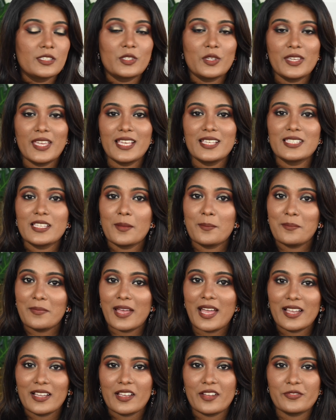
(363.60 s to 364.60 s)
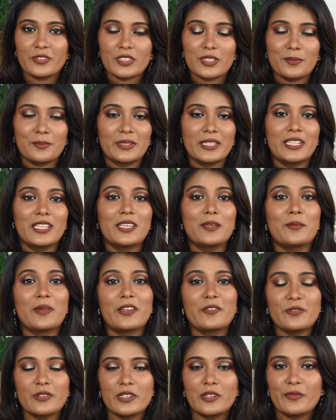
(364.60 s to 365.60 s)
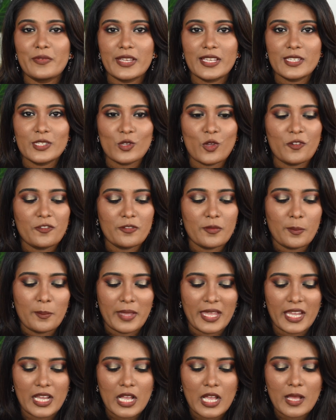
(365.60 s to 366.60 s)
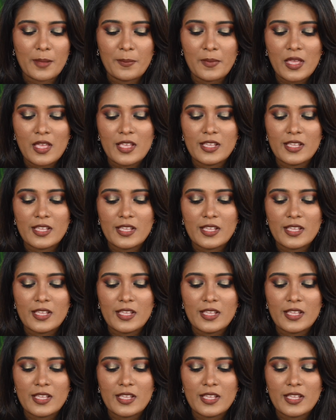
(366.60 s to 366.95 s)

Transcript: so yes i'm back after completing my full phase of makeup